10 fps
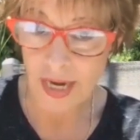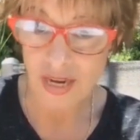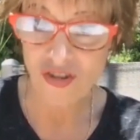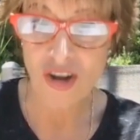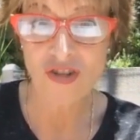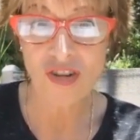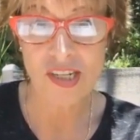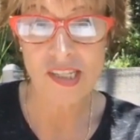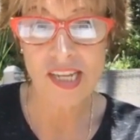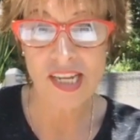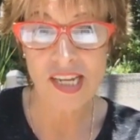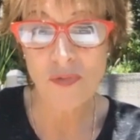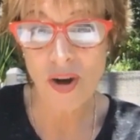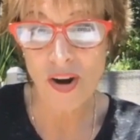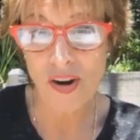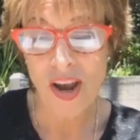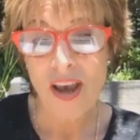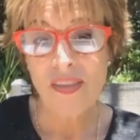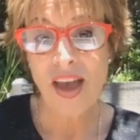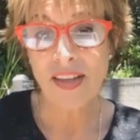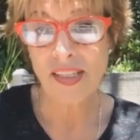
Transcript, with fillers: tight junctions. And where that's a